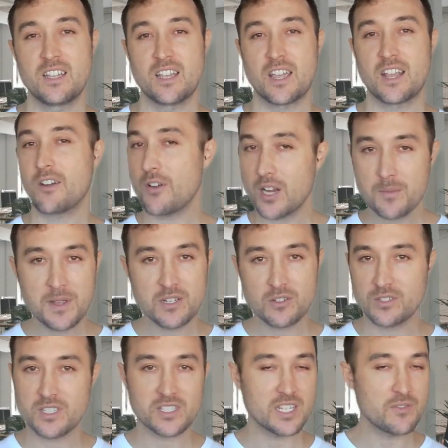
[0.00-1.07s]
And I recommend
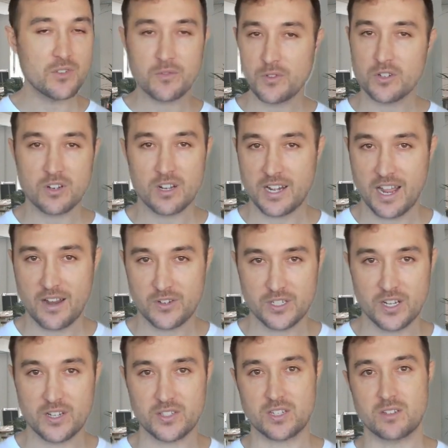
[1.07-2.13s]
doing this even if you're not
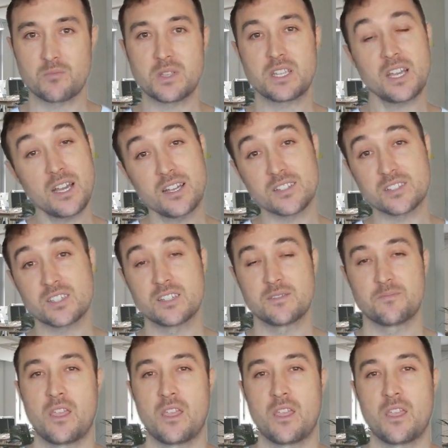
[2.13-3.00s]
advertising, because